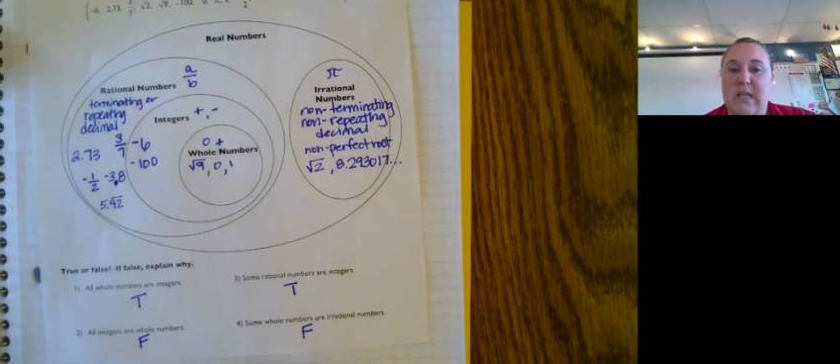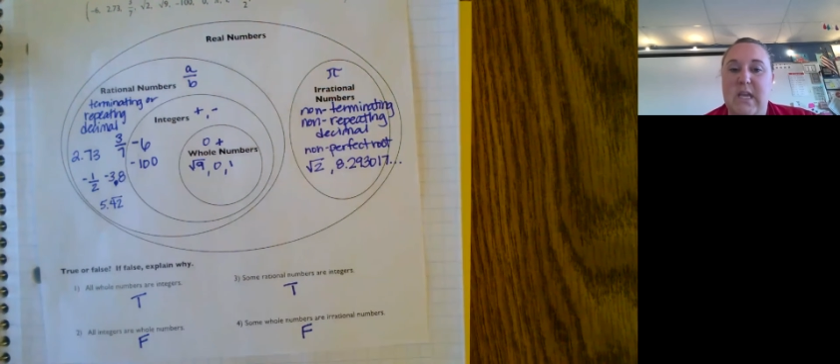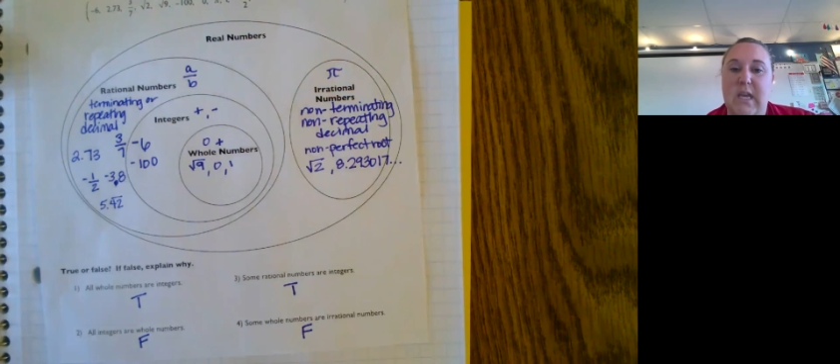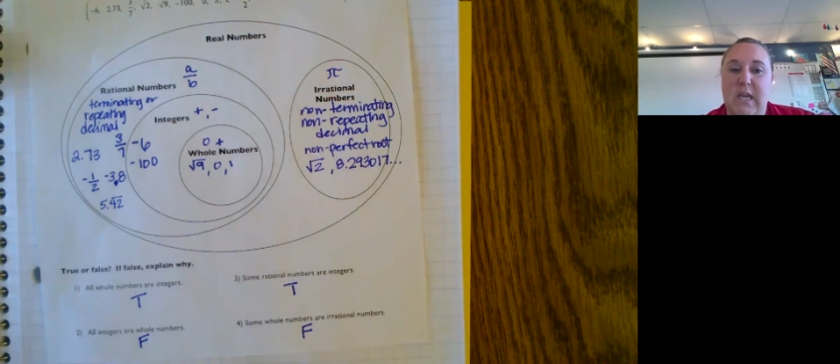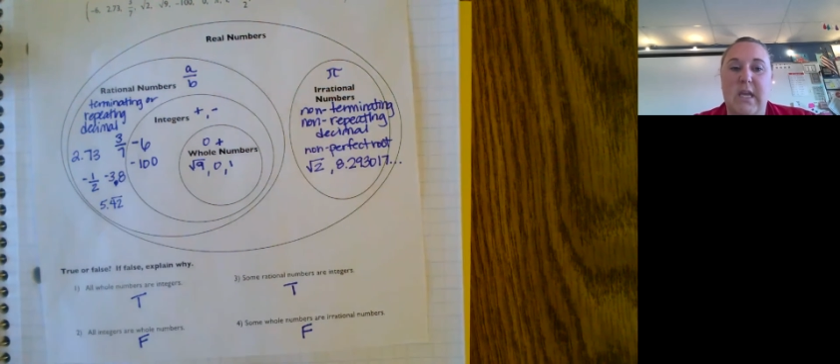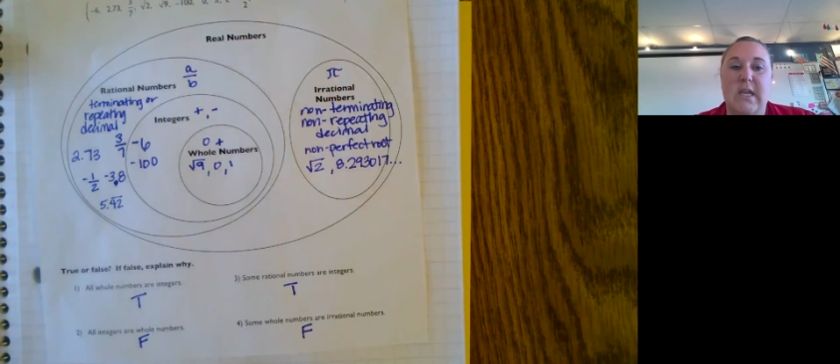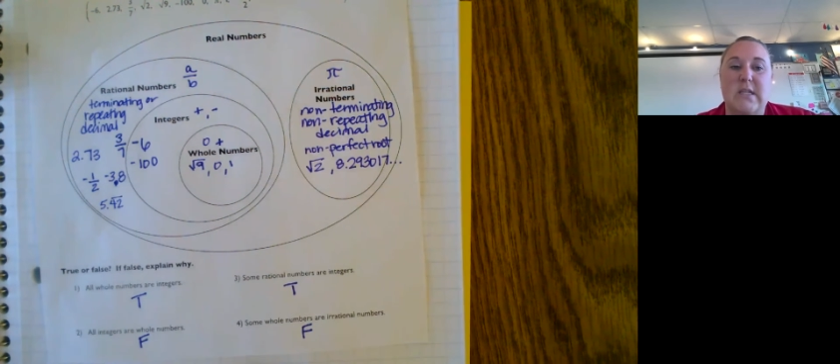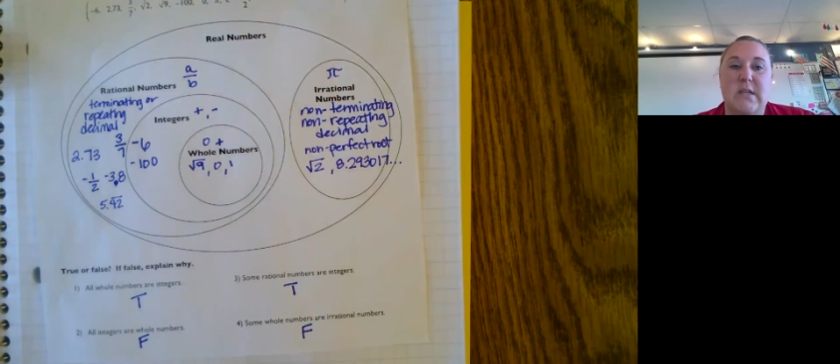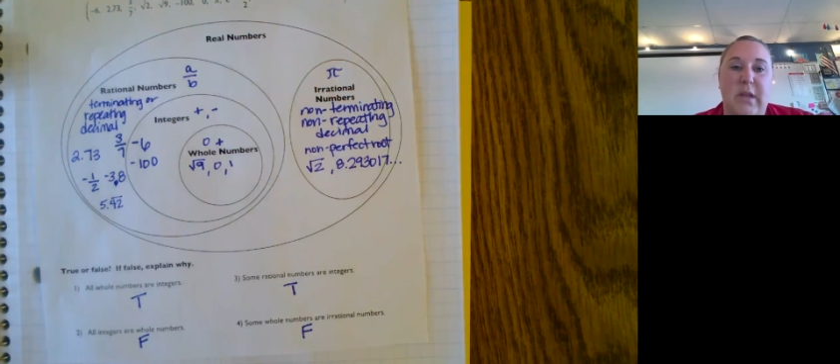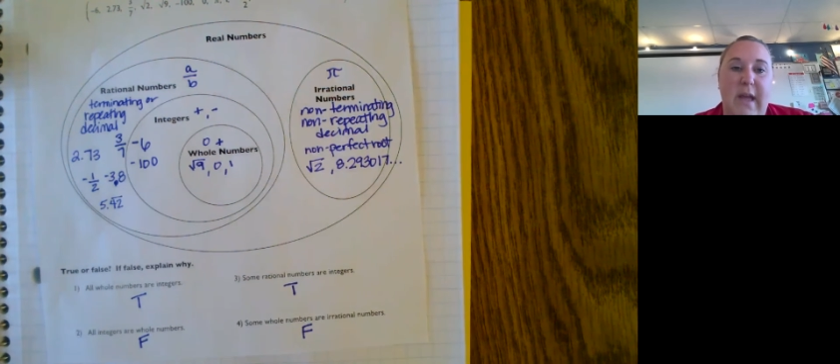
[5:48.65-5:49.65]
thinking
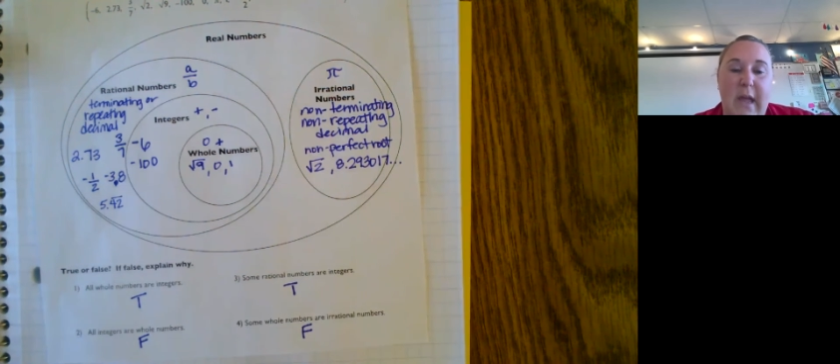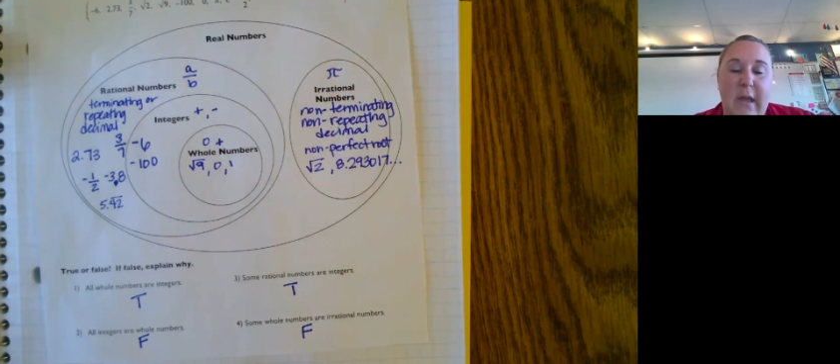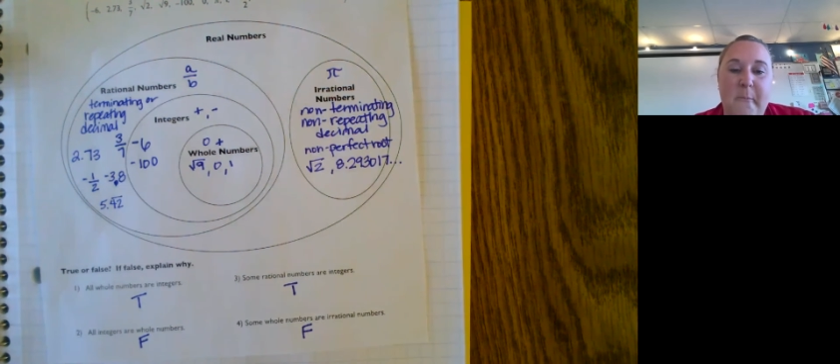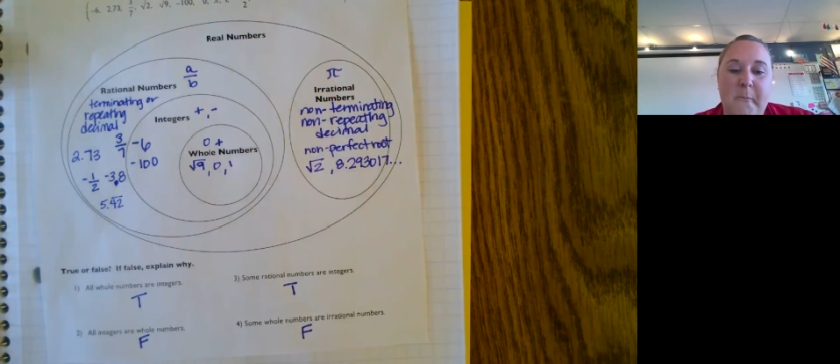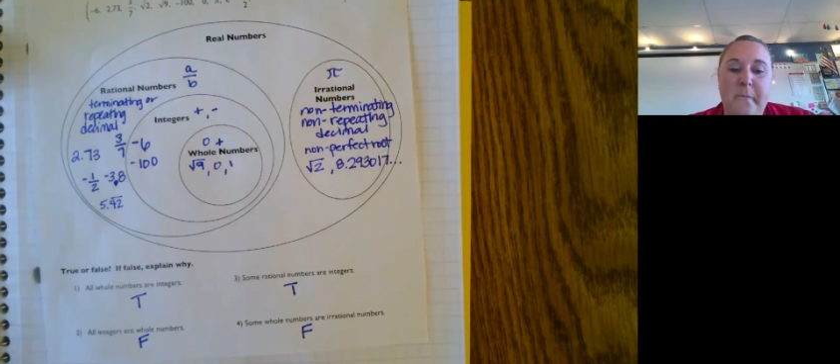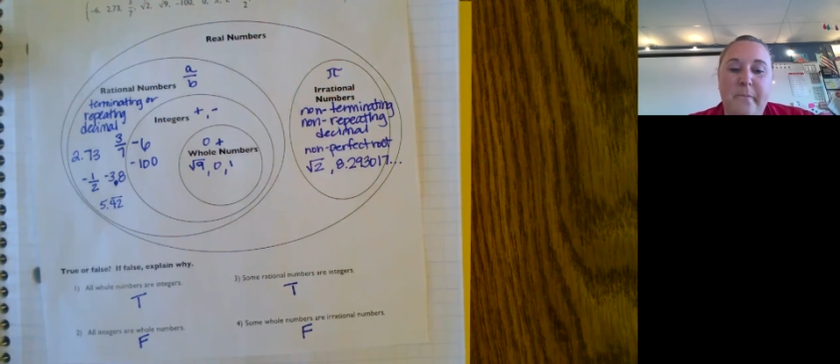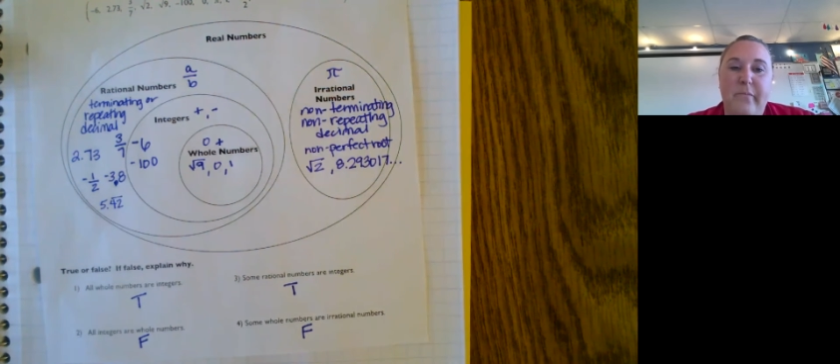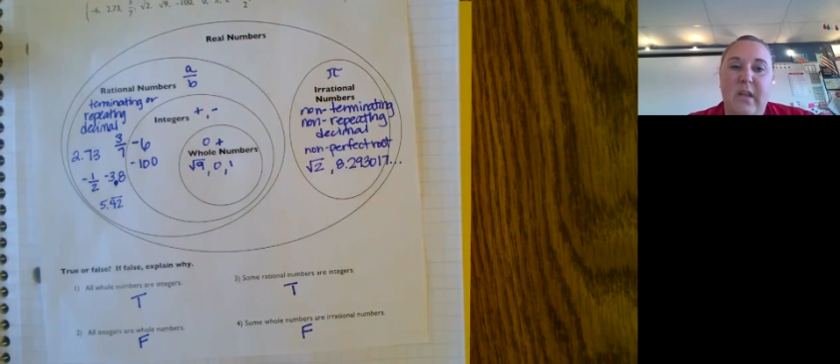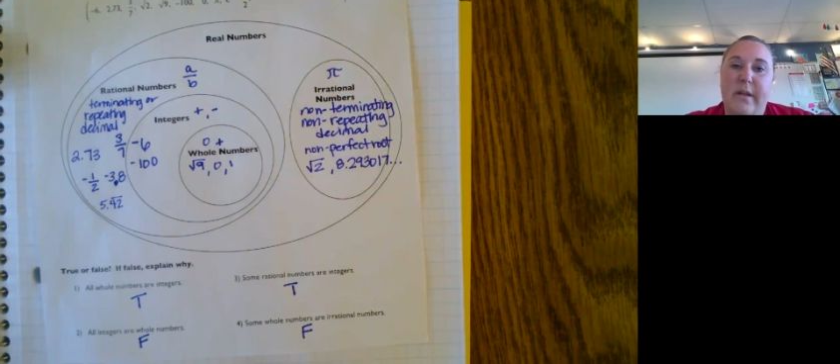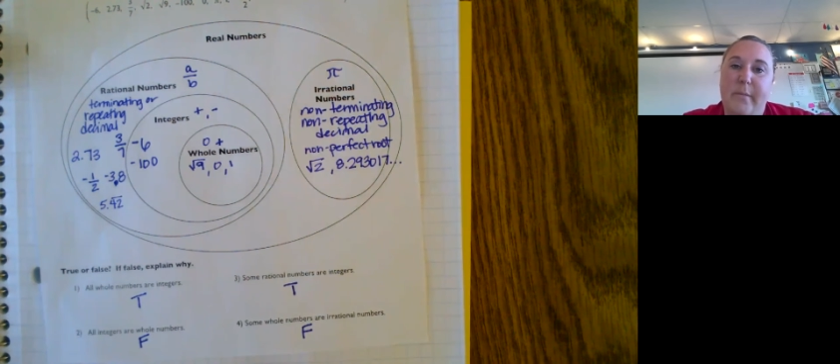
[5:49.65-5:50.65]
into play.
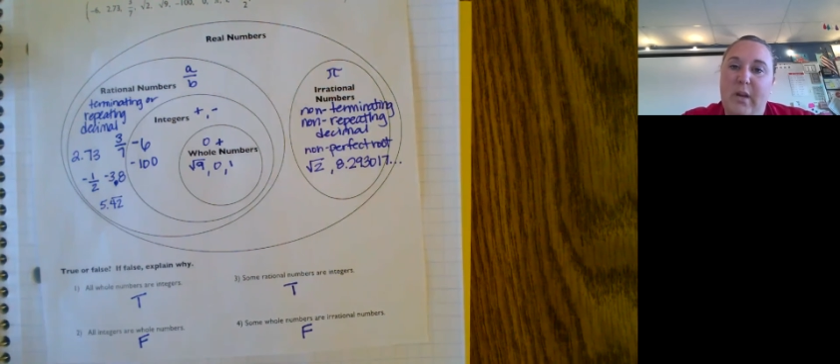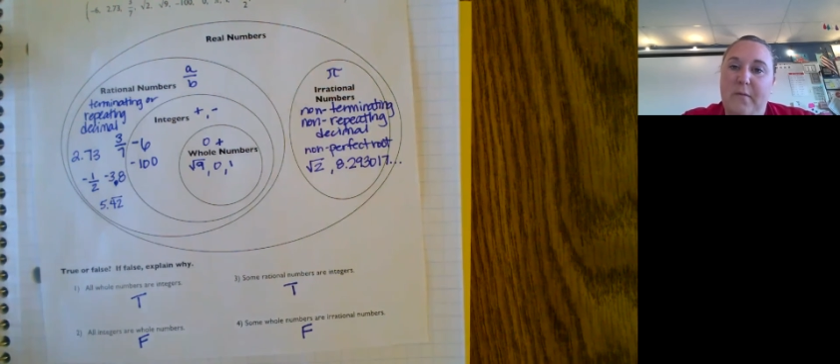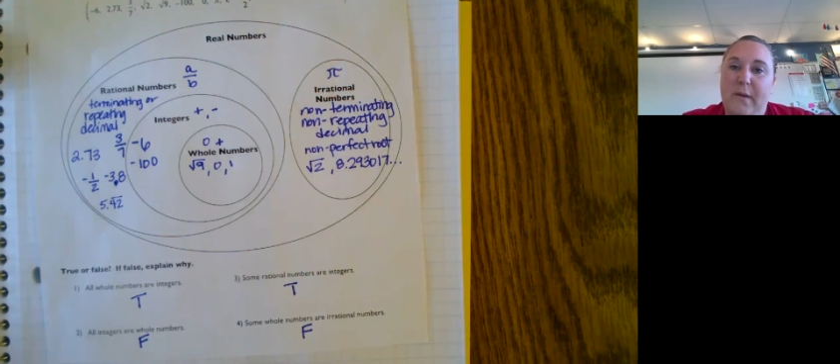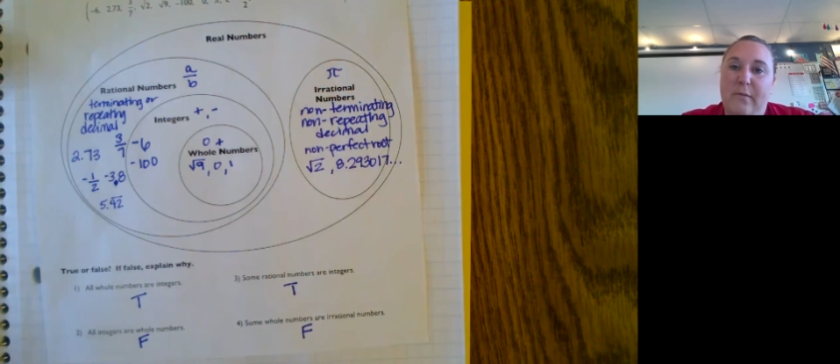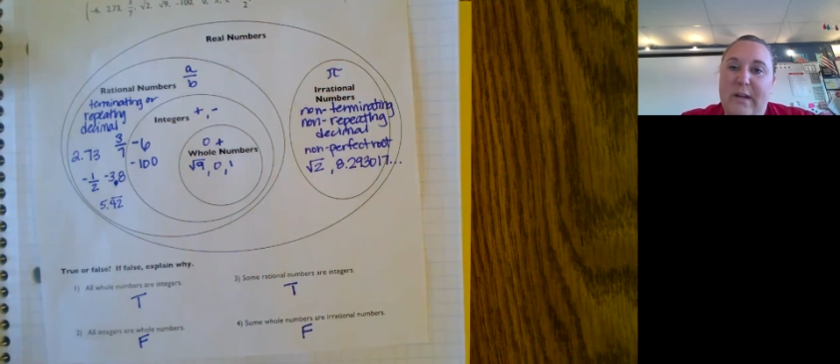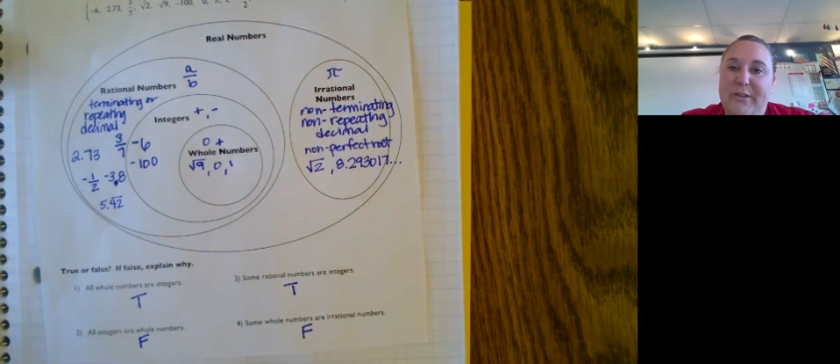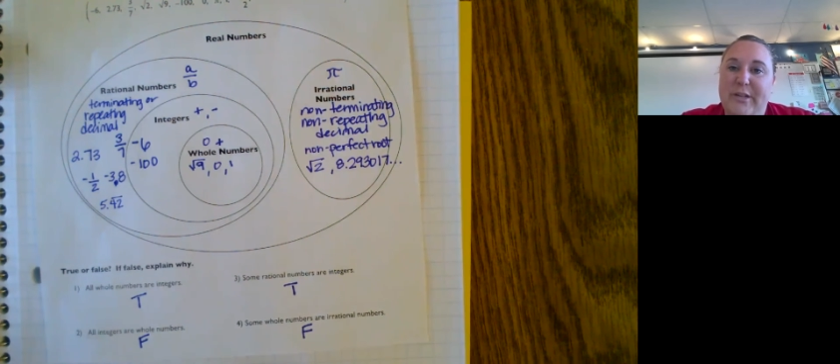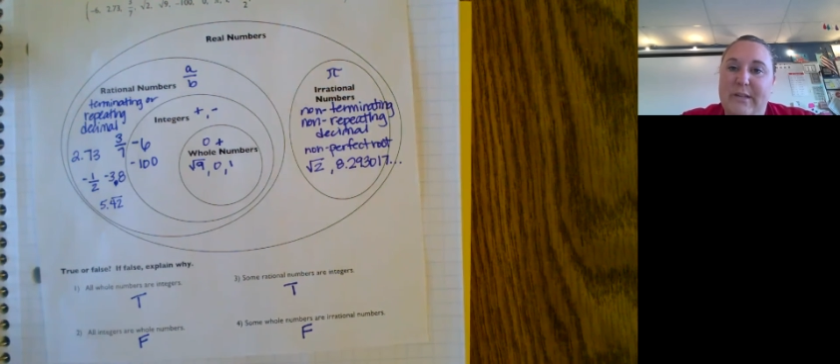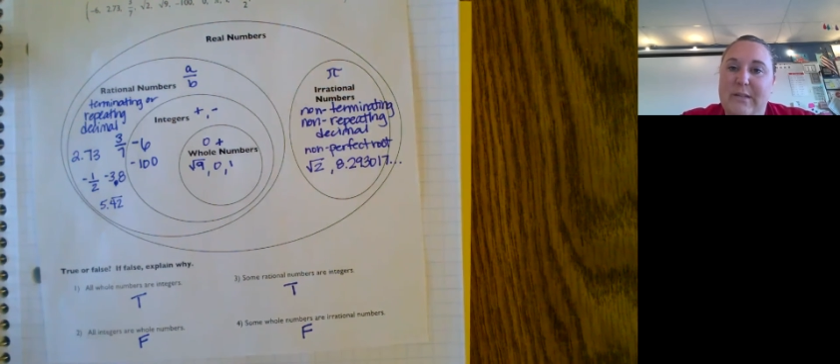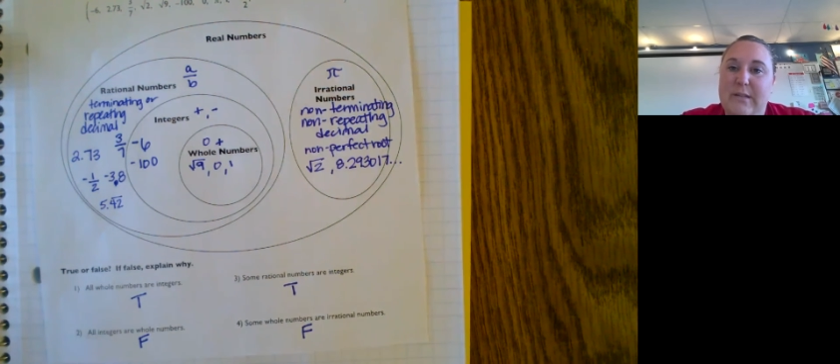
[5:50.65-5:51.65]
Let me know if you have
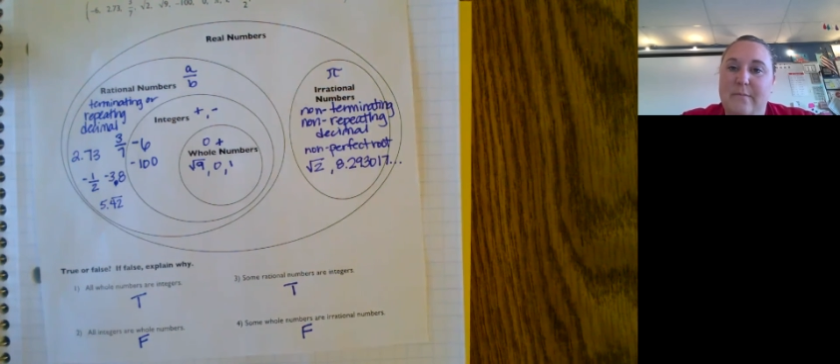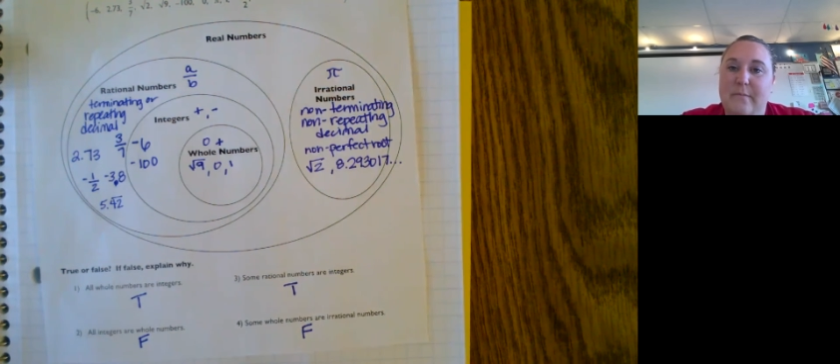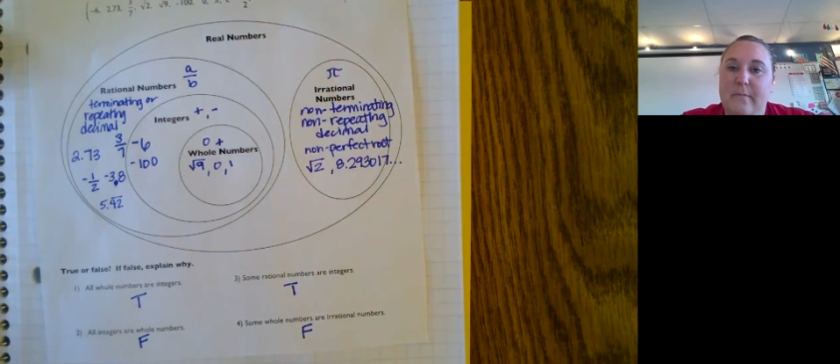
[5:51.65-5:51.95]
questions.